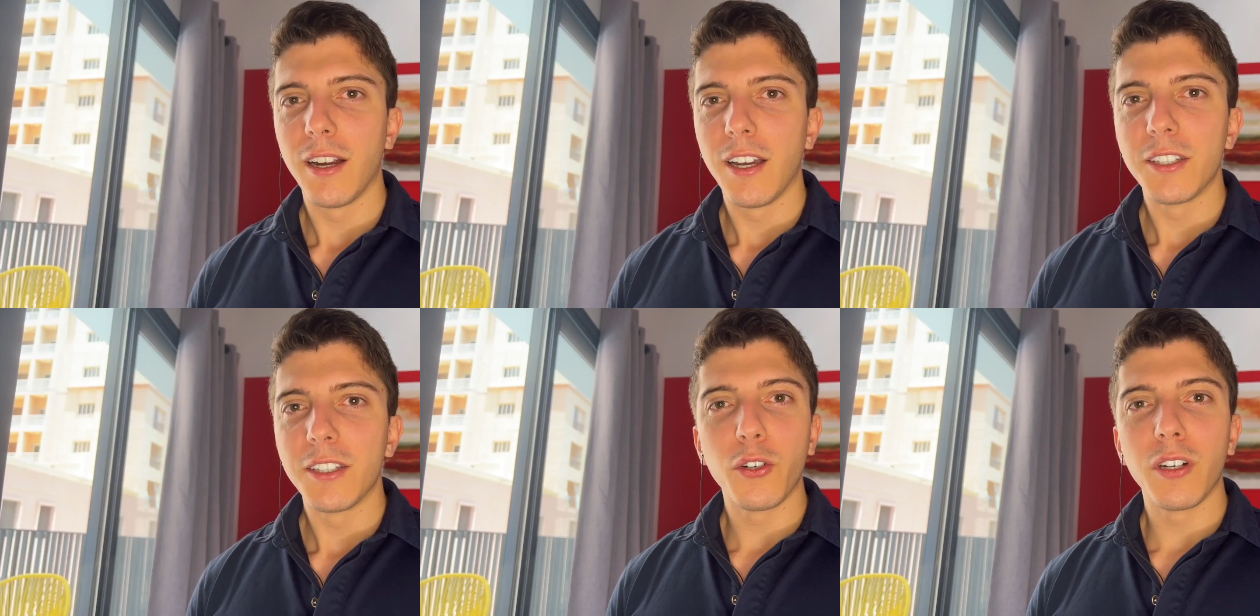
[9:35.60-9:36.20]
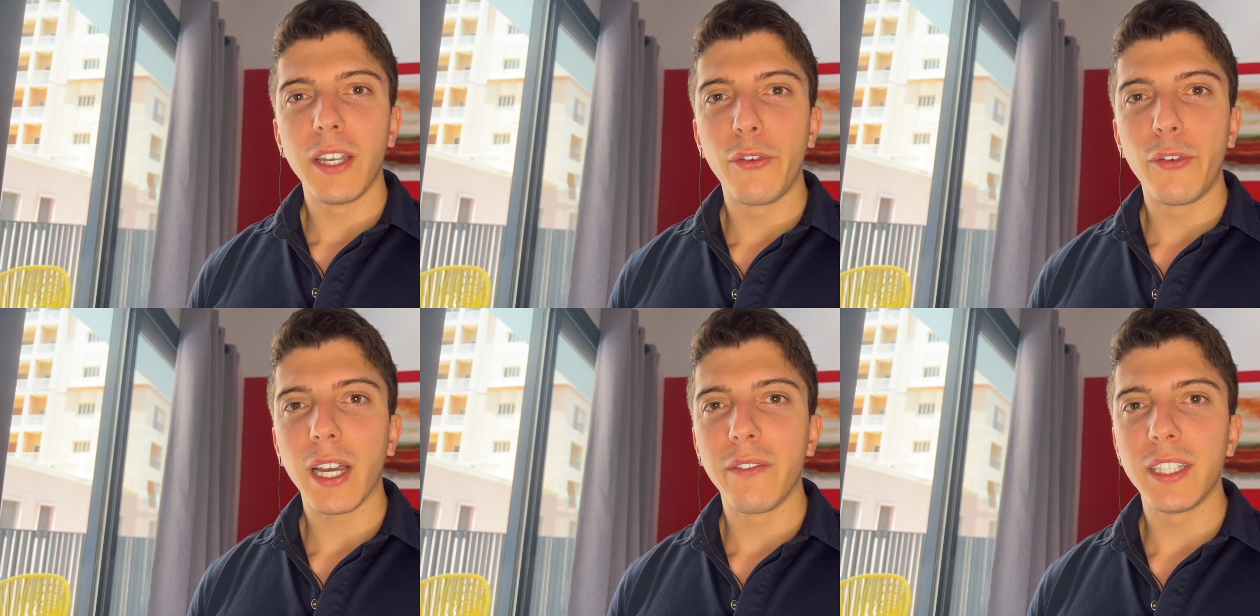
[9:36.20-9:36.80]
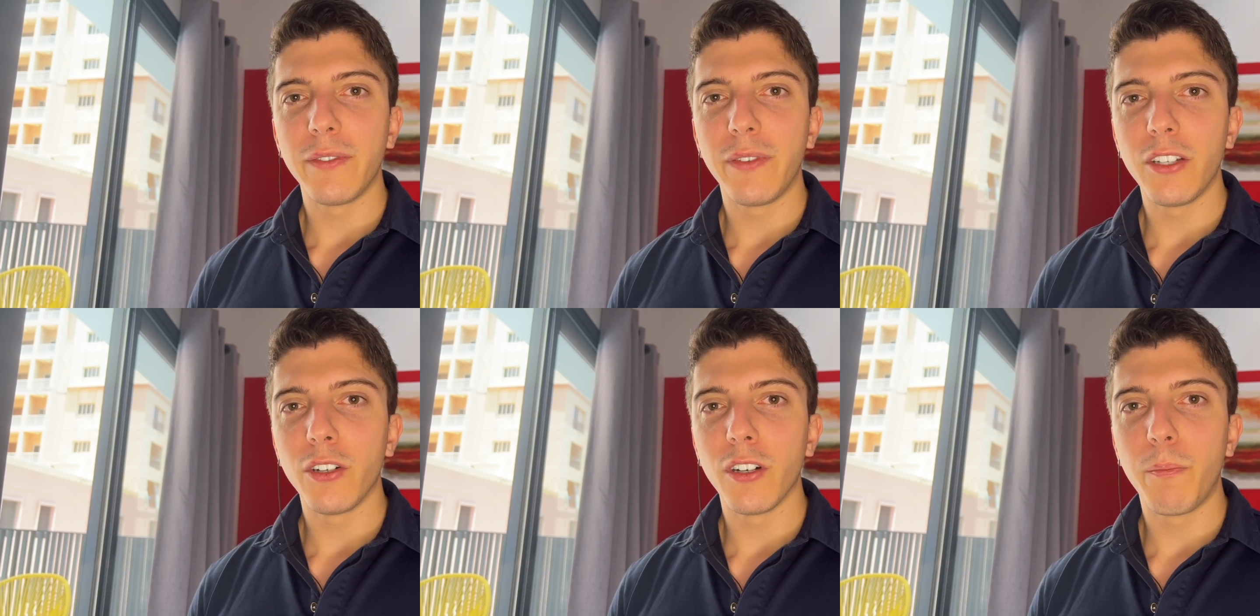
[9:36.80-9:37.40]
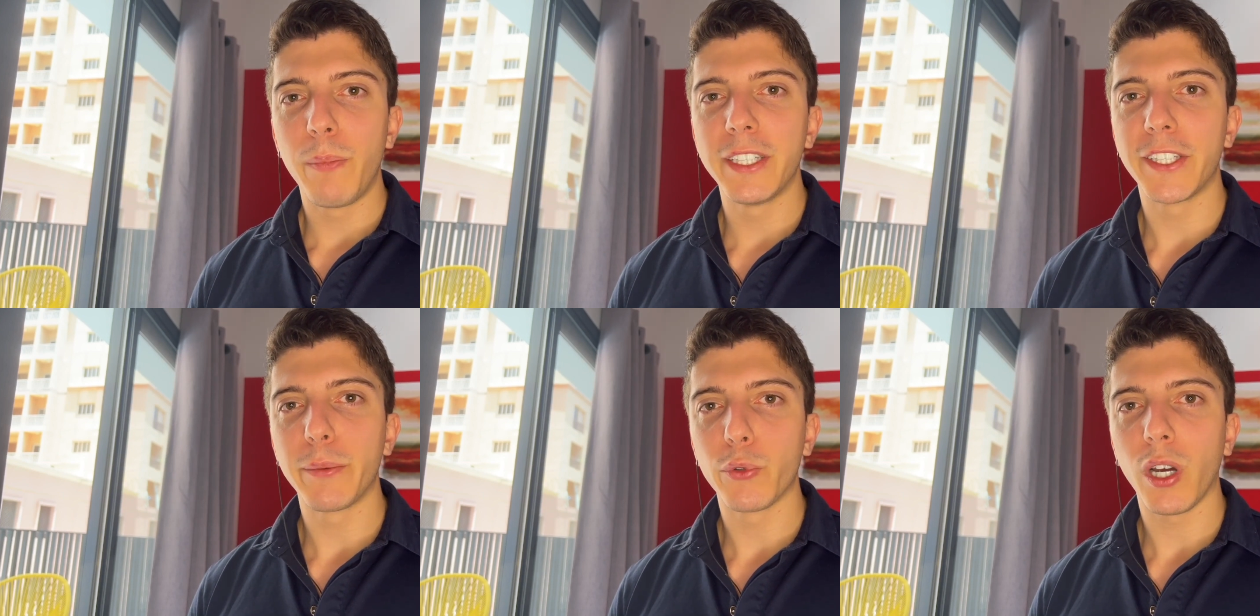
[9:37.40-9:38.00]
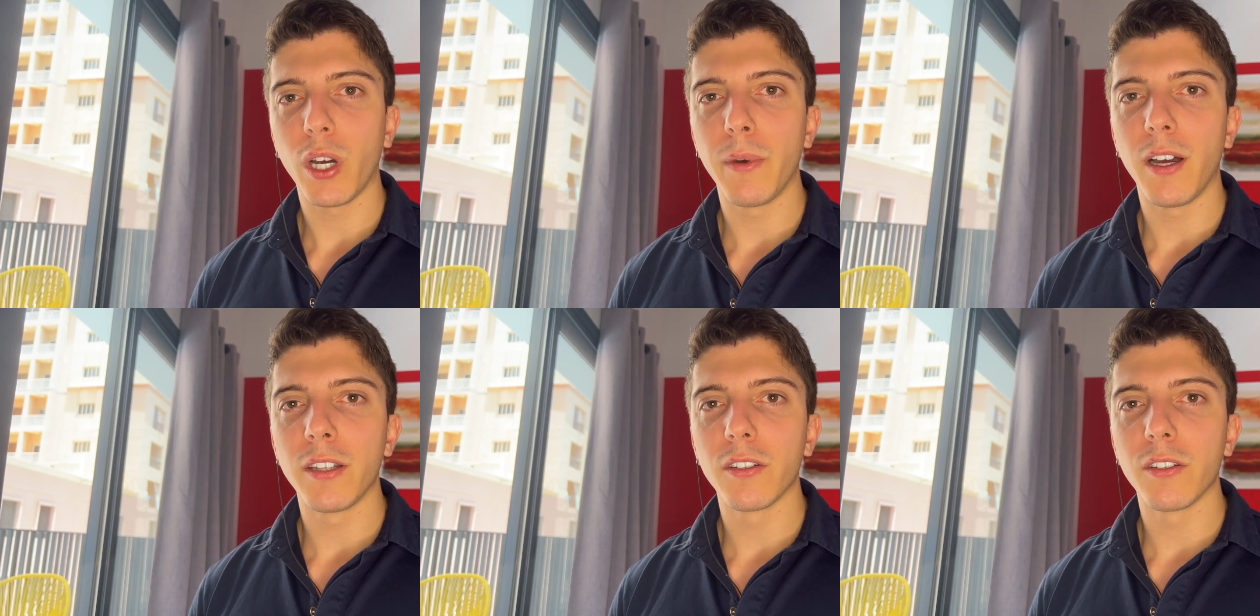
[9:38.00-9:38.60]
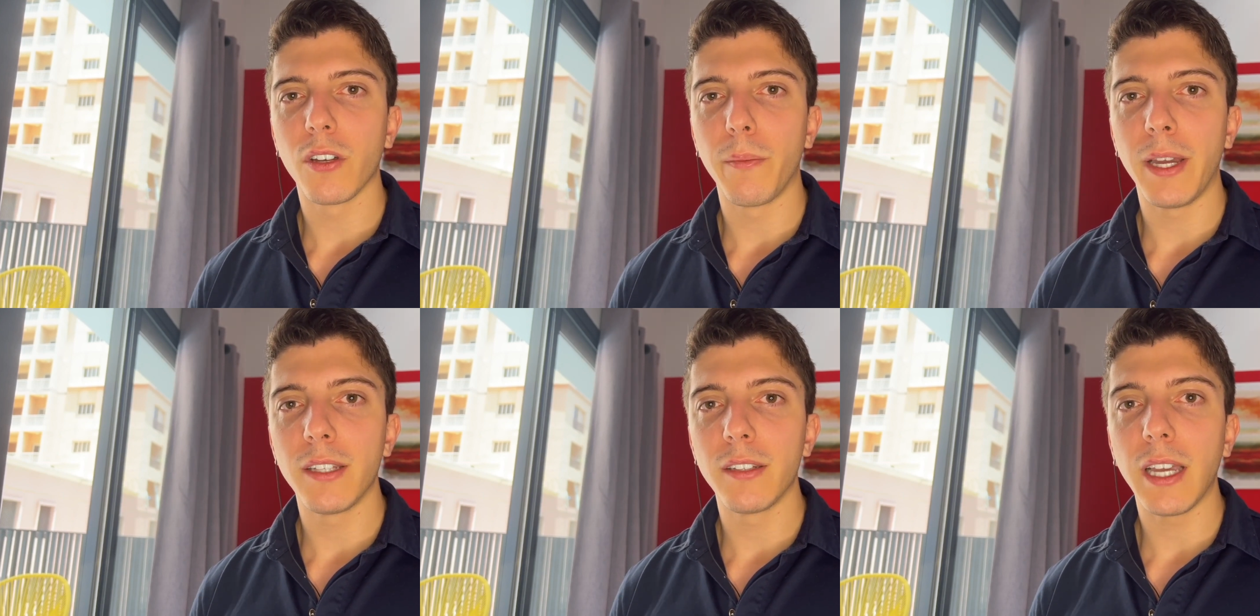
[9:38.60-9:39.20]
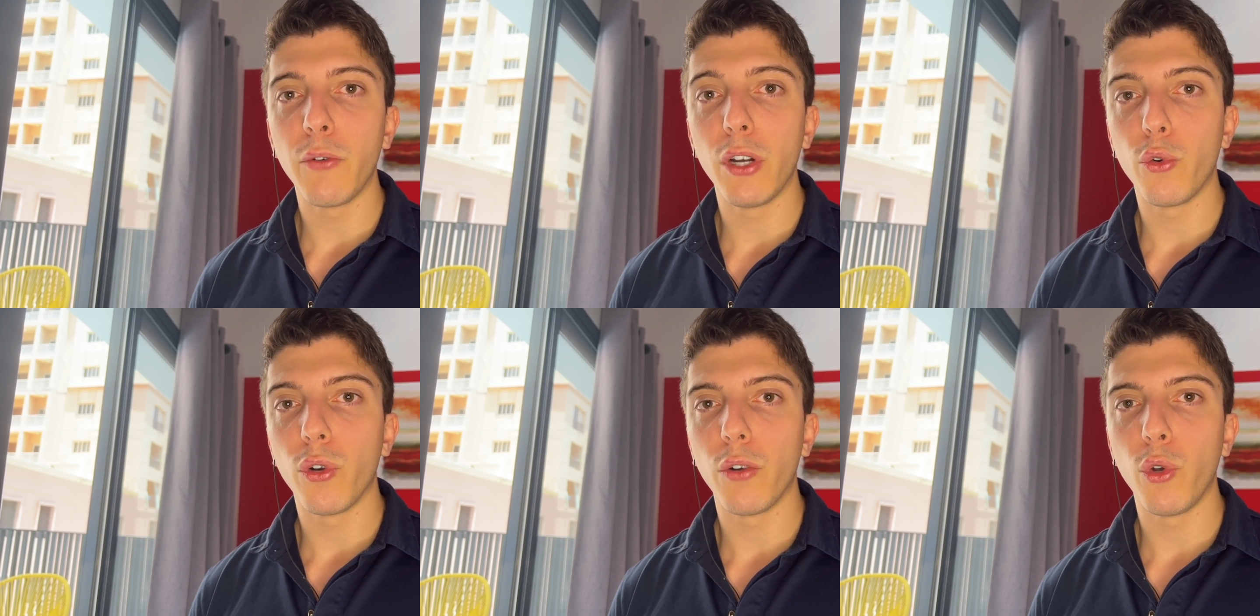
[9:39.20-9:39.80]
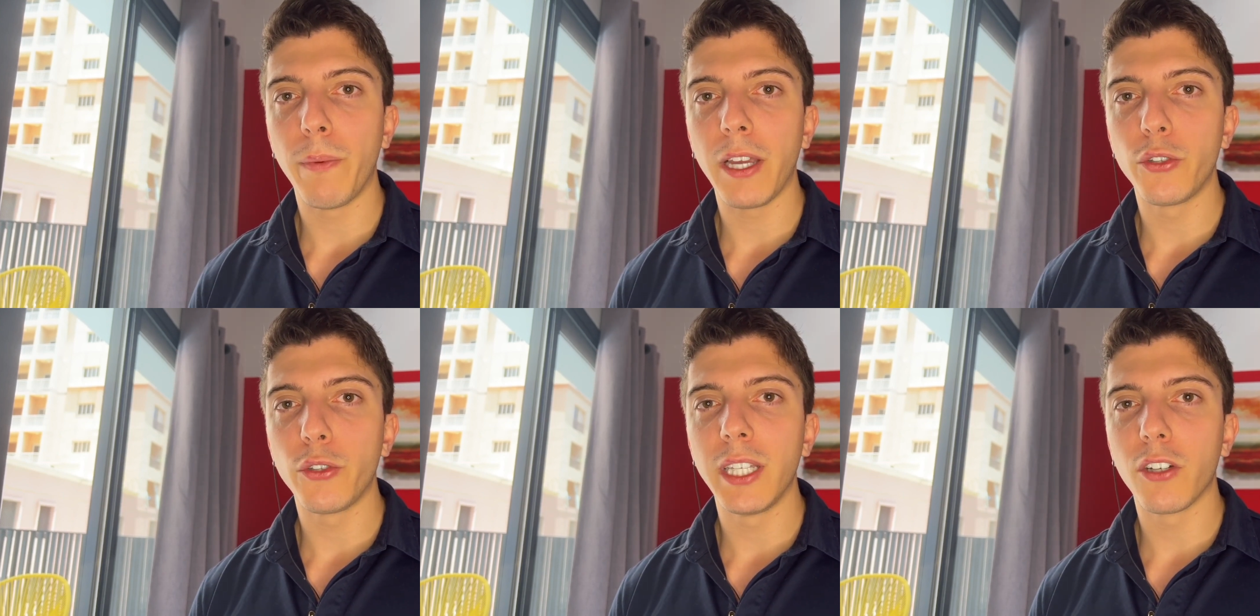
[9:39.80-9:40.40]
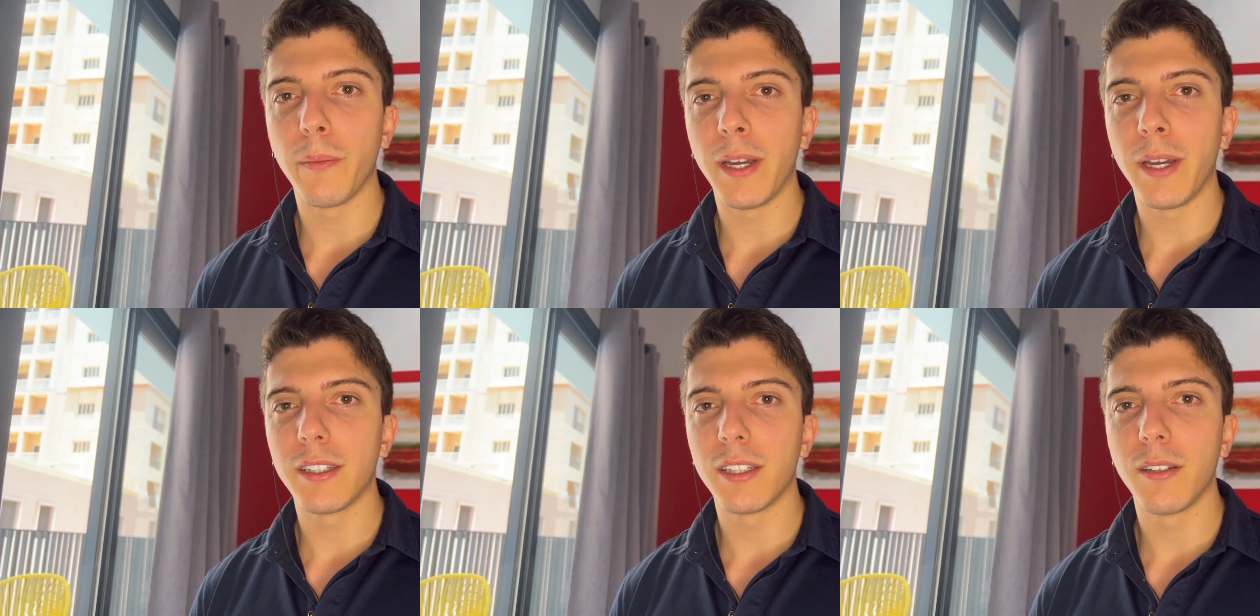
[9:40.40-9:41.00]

So if you like this video, please subscribe and comment. I will reply to any comment.